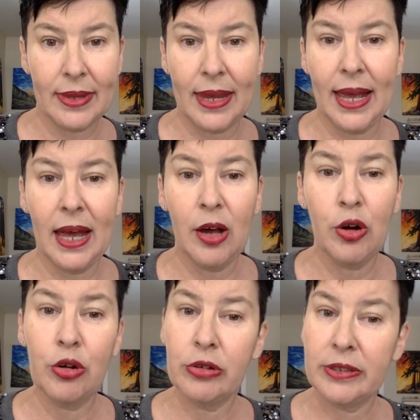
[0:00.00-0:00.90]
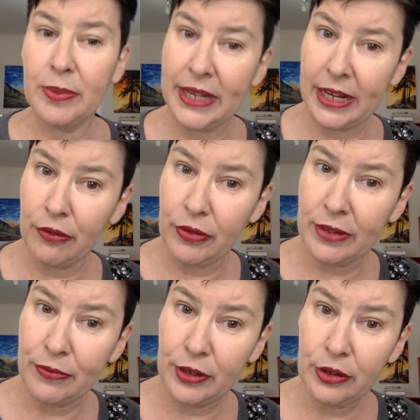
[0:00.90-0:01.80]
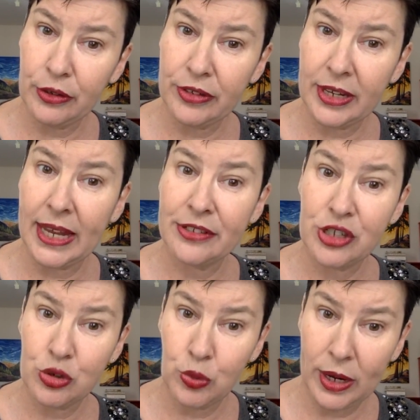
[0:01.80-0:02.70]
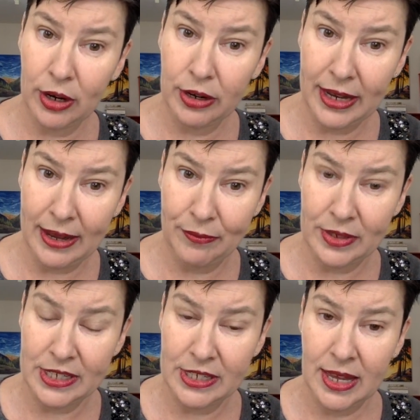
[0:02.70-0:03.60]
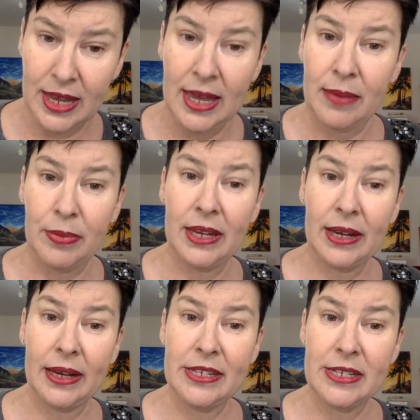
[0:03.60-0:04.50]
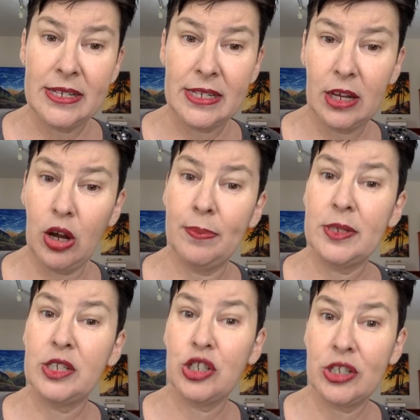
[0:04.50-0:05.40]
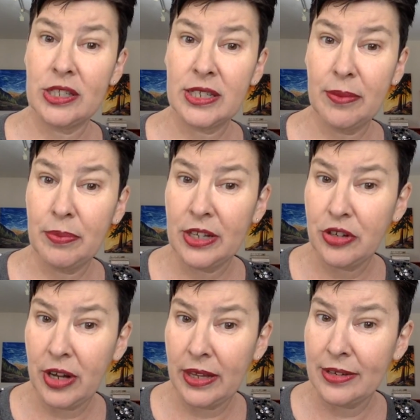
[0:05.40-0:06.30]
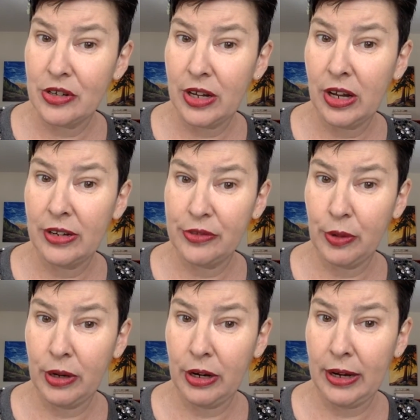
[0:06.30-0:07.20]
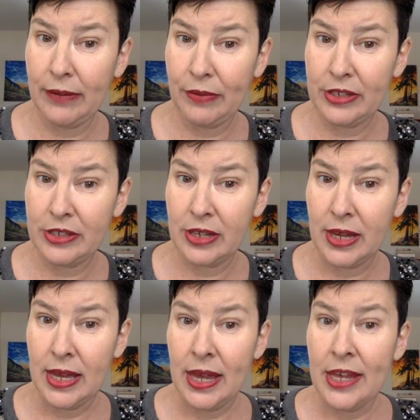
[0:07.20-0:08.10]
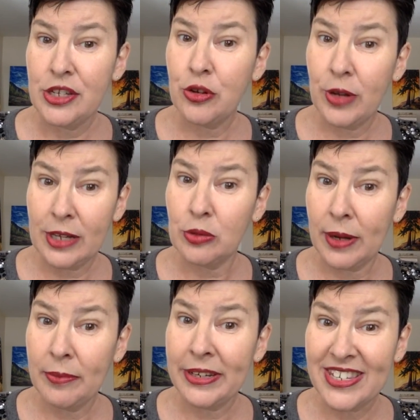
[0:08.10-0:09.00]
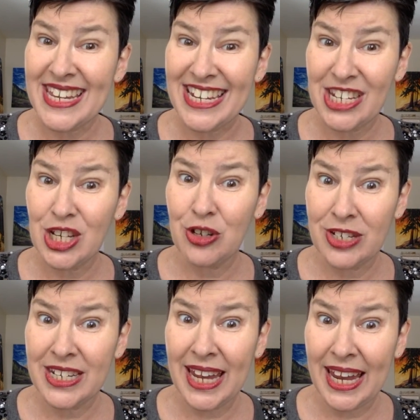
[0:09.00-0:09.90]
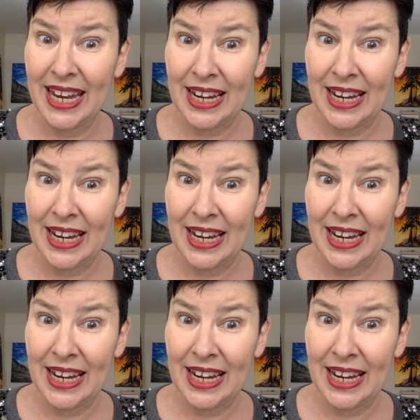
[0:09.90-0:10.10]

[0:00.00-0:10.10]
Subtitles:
how to be careful if you're using a square canvas because compositions can be challenging on a square canvas. So guess what I'm going to say to you today?